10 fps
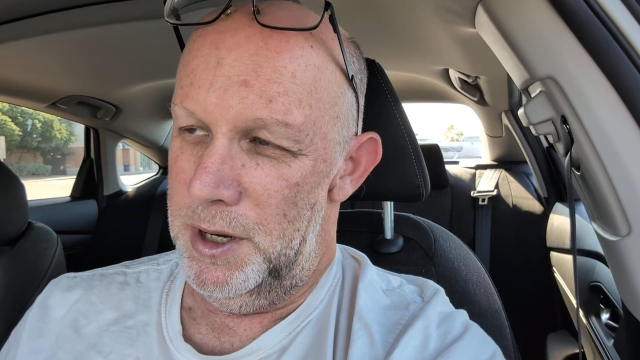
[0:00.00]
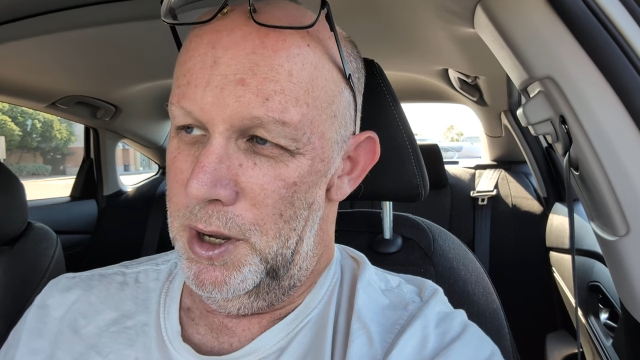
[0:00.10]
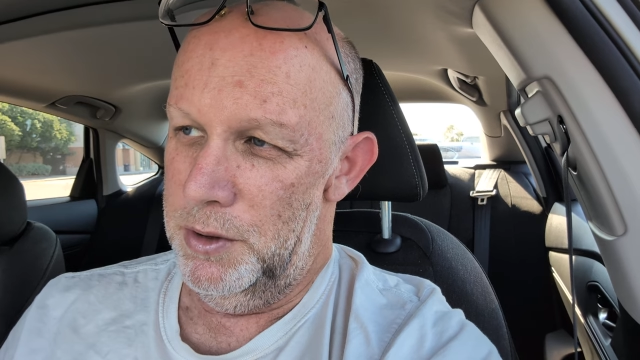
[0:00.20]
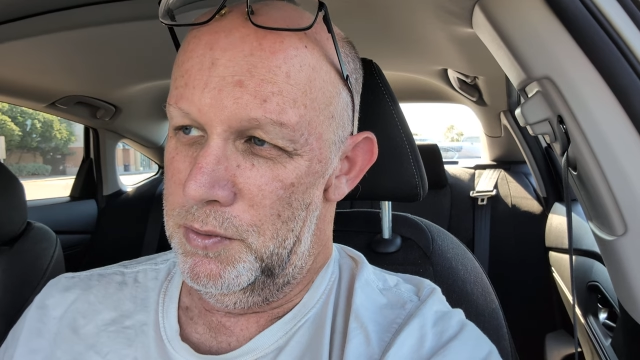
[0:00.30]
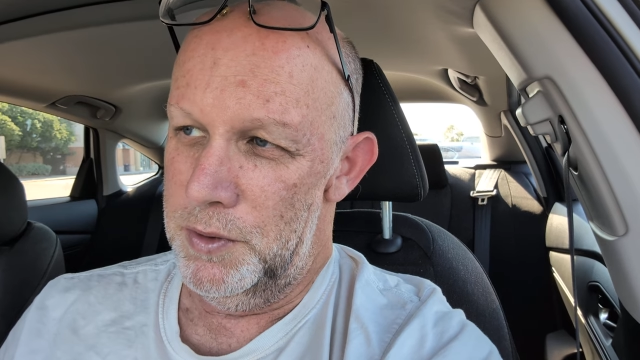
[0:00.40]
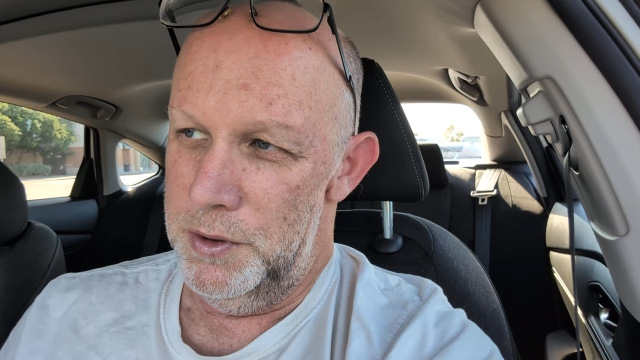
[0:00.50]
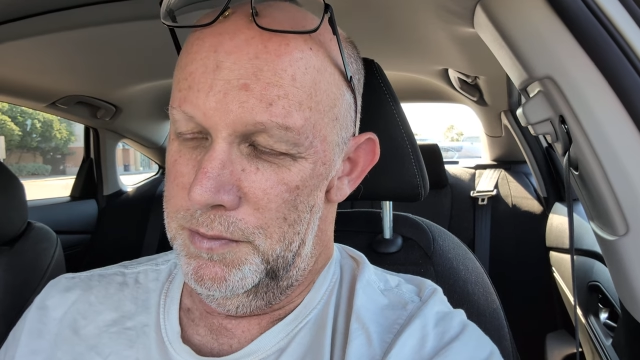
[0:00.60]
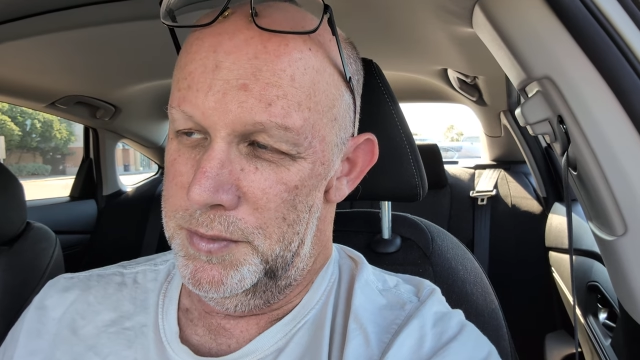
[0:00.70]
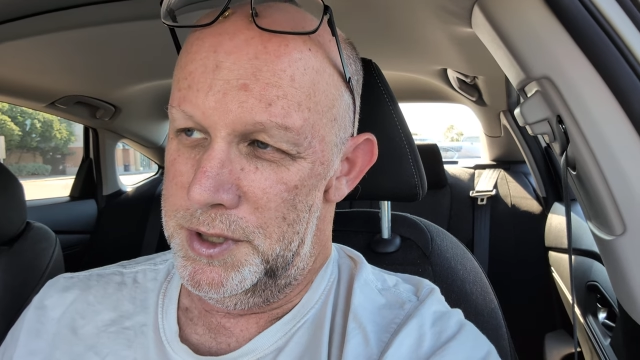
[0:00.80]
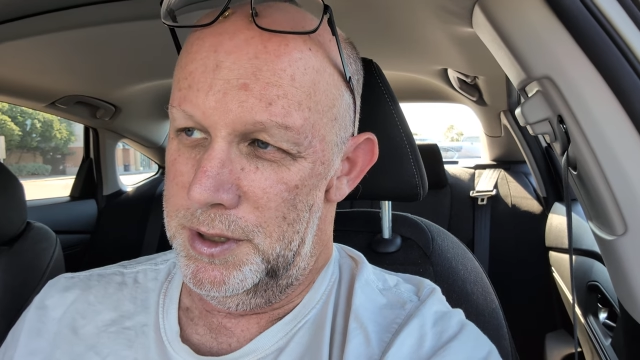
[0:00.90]
So all the
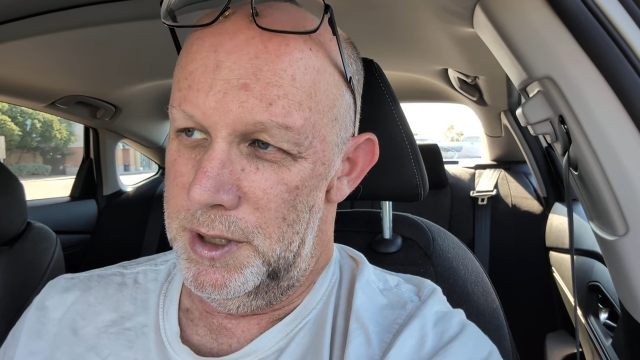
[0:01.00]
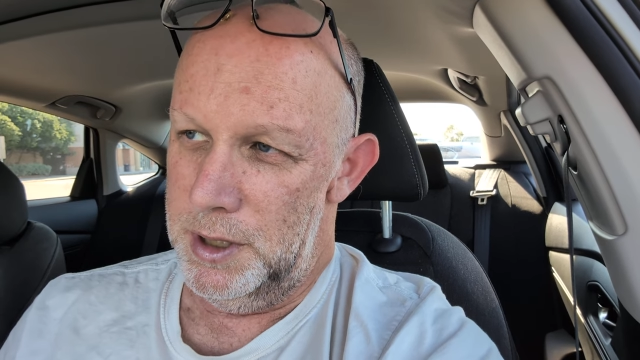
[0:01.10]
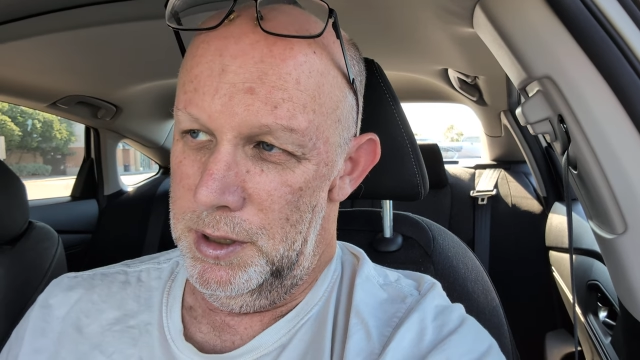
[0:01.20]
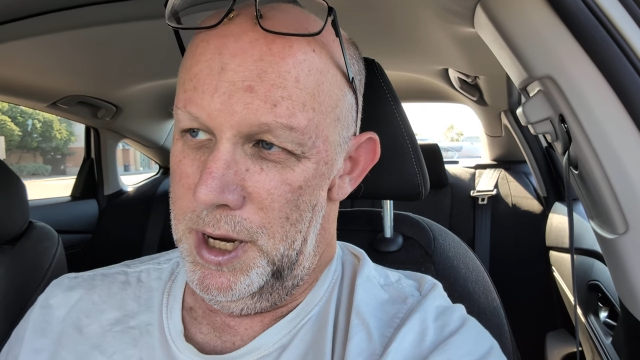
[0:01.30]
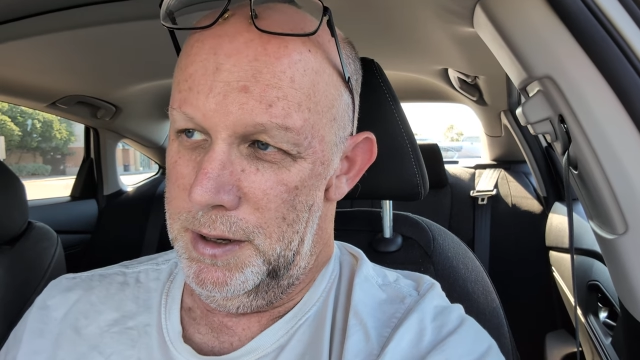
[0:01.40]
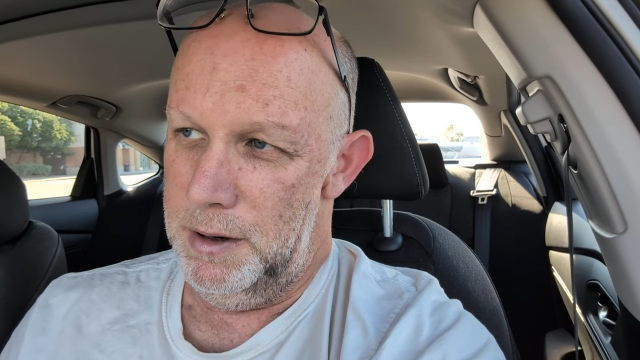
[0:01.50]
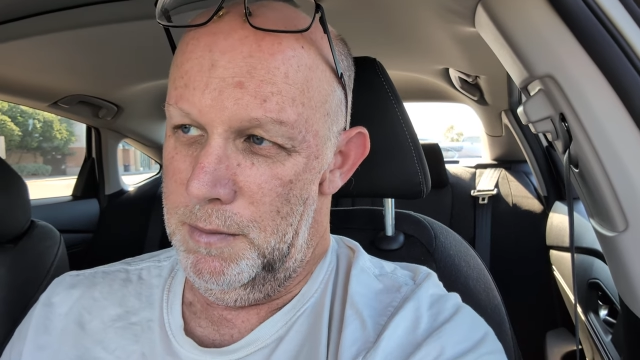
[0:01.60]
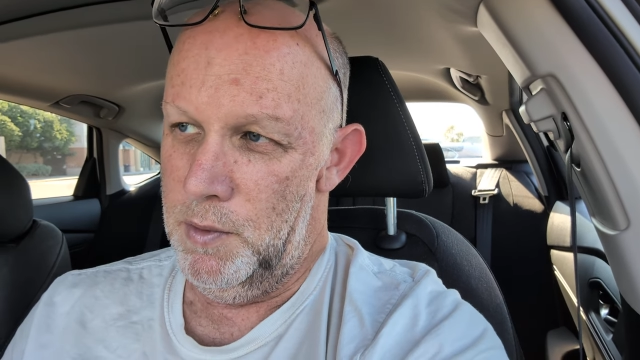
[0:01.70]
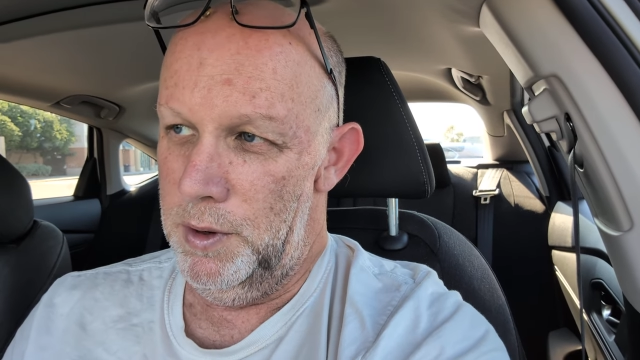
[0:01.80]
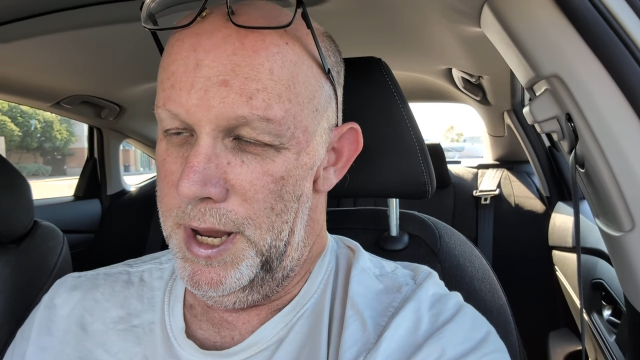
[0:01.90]
rooms are, are like,
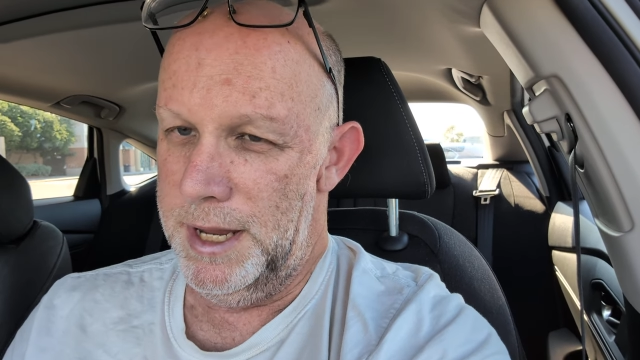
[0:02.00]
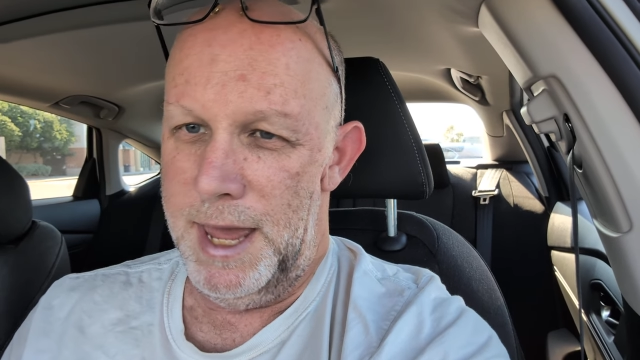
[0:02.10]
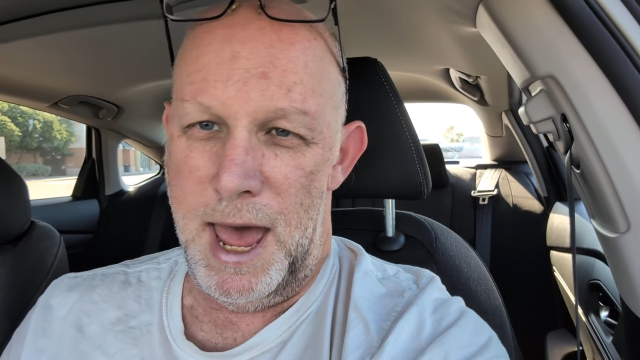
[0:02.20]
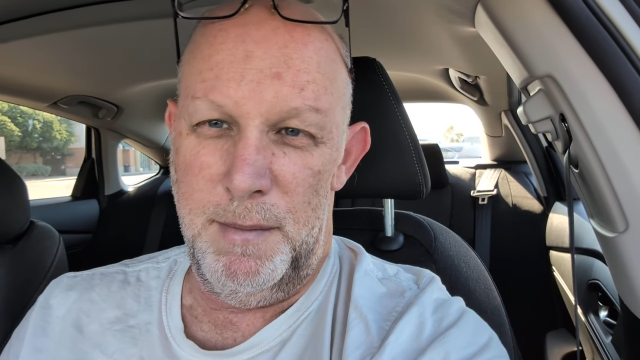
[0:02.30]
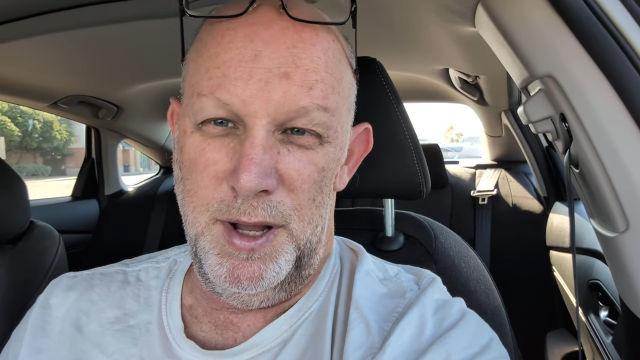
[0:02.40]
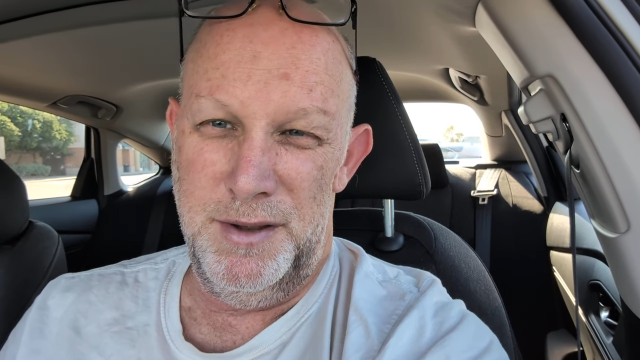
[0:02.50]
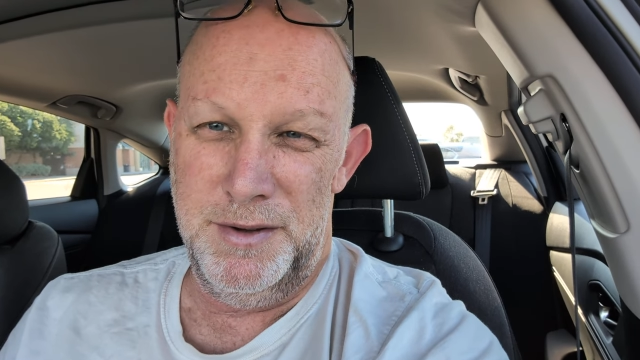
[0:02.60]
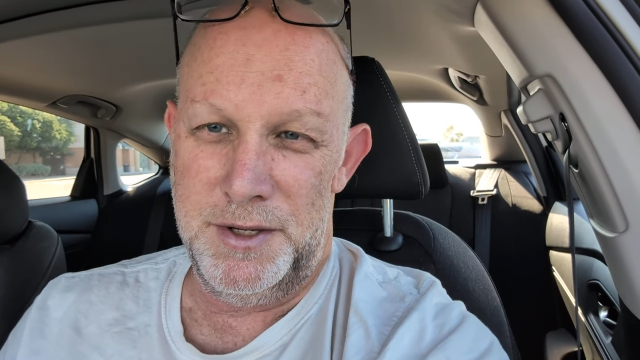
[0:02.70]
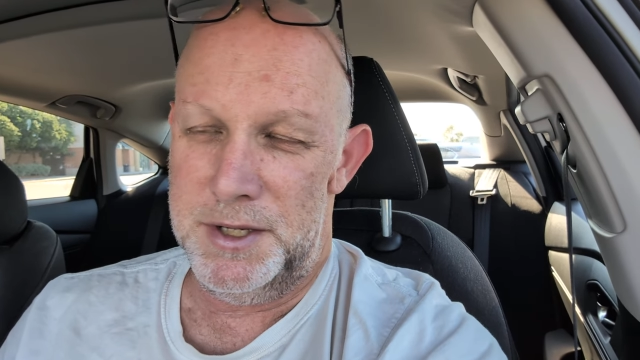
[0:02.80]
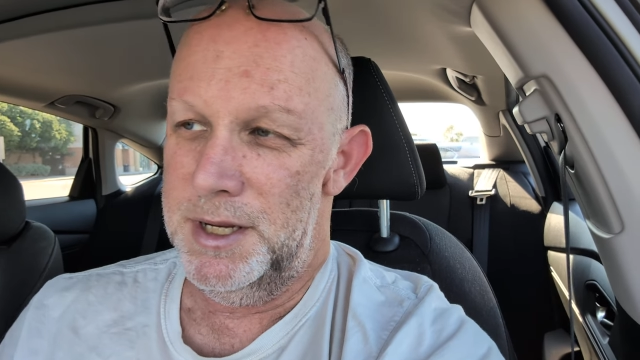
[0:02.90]
are more like
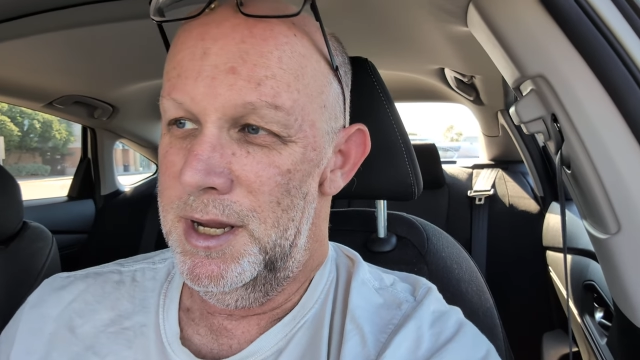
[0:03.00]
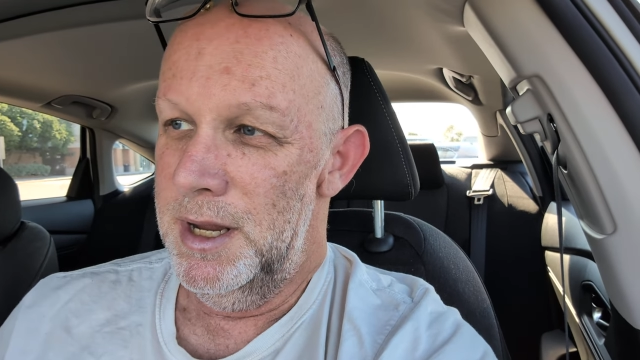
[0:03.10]
cabins,